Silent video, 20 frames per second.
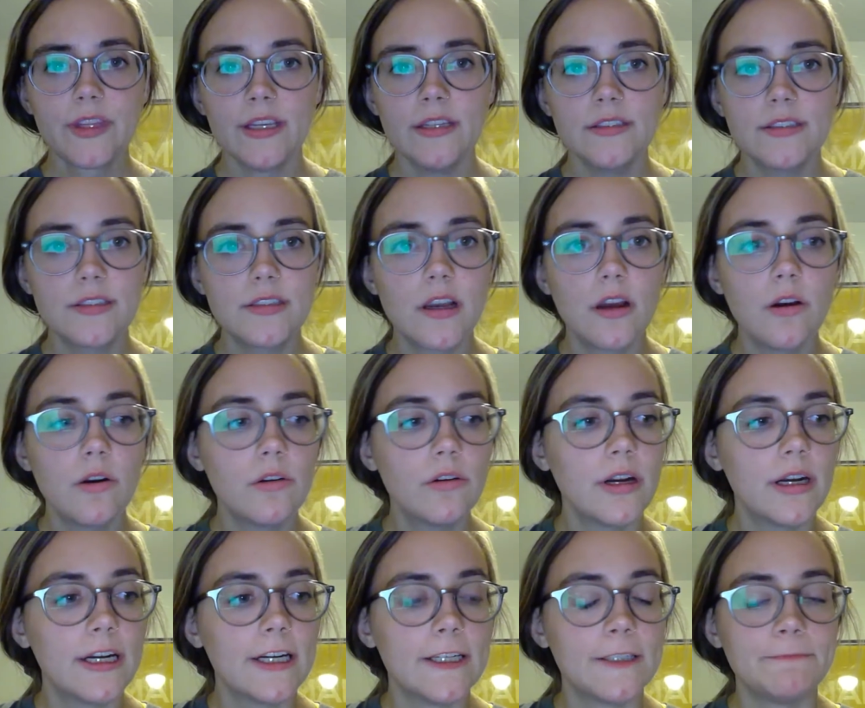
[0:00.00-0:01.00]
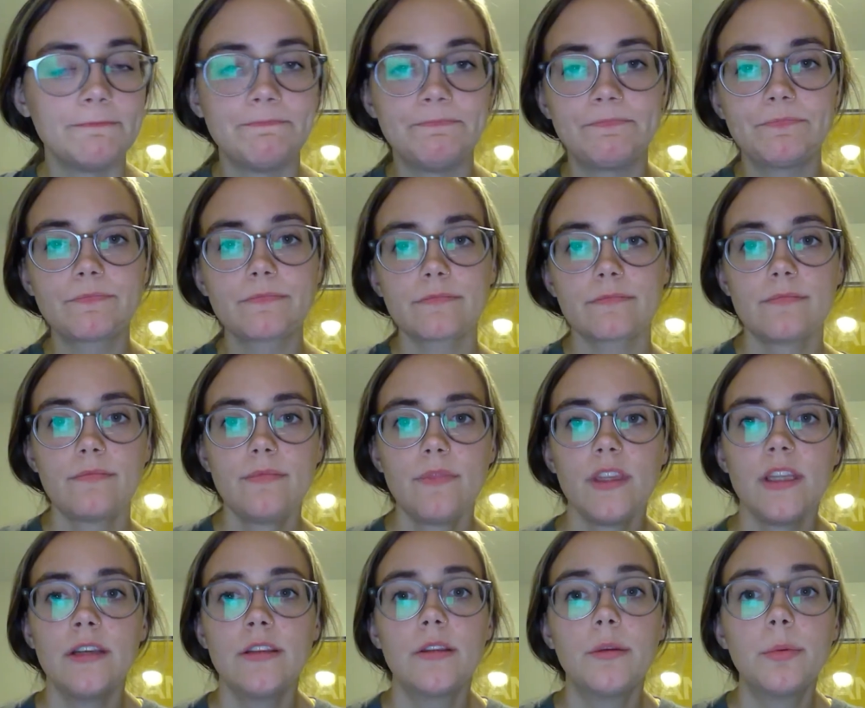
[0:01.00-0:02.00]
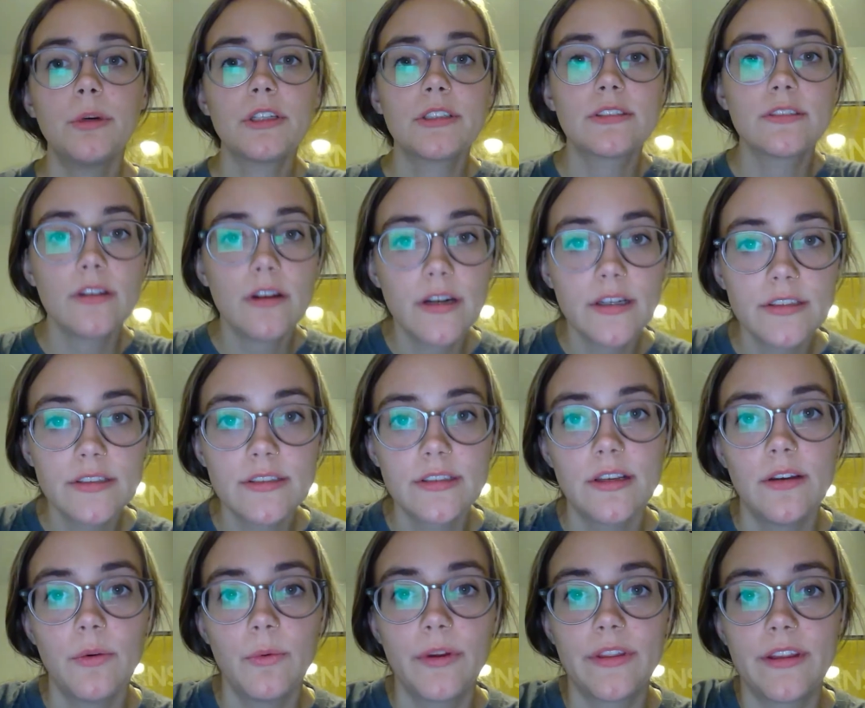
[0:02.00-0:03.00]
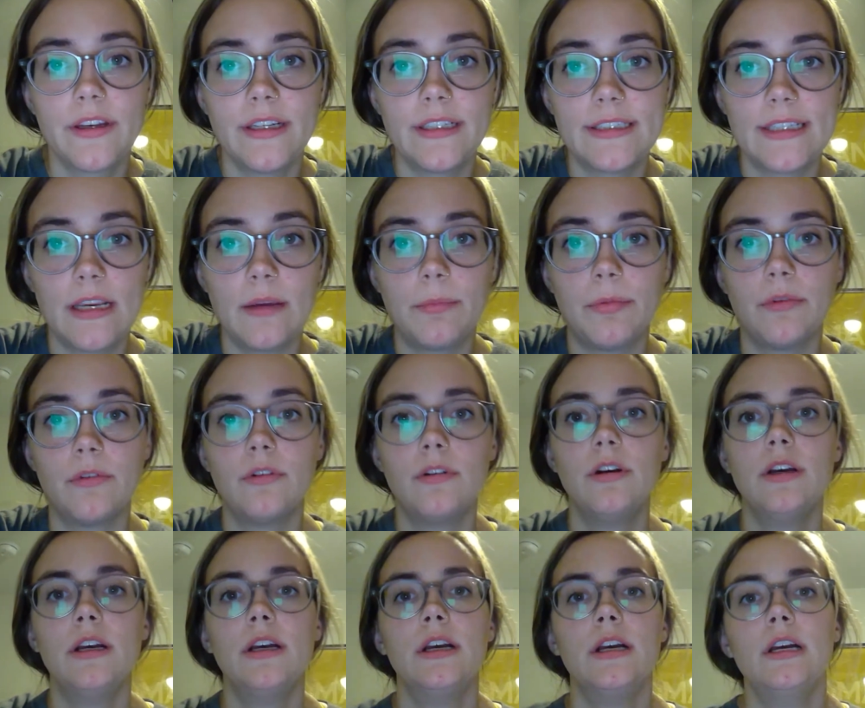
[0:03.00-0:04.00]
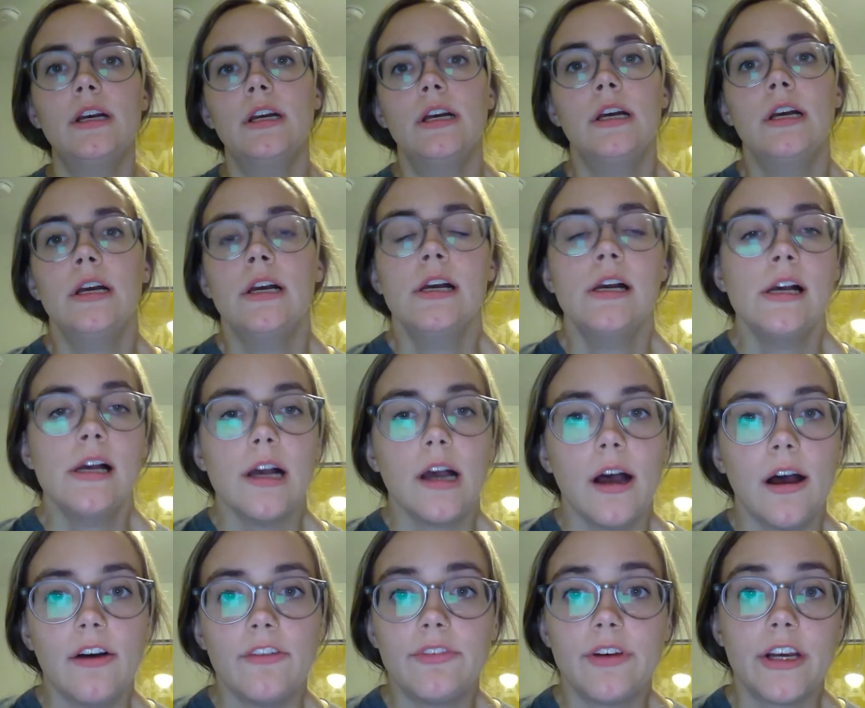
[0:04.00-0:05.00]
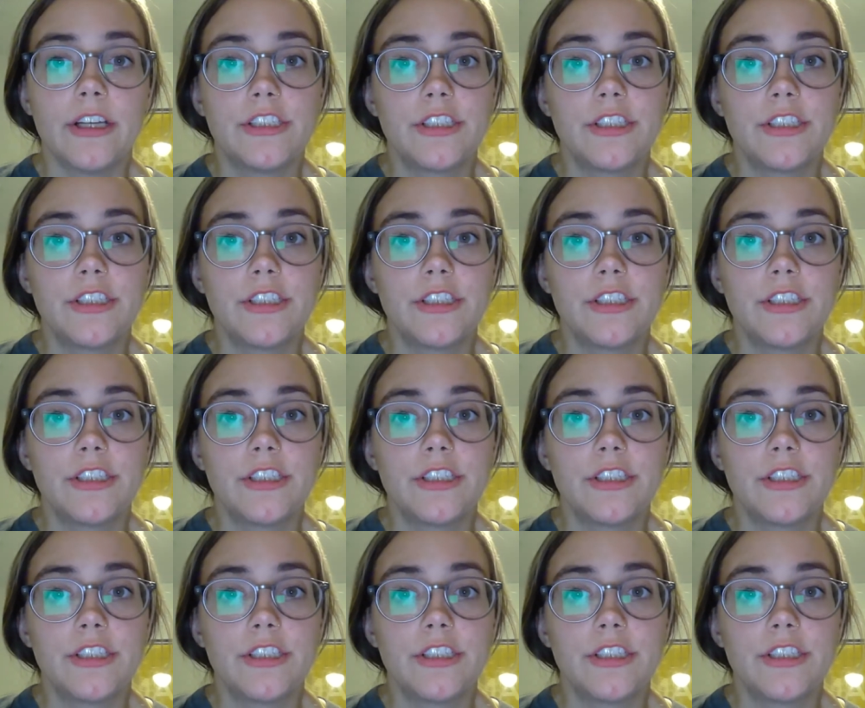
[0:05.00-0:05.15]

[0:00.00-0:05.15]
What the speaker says: So the book starts with an example of a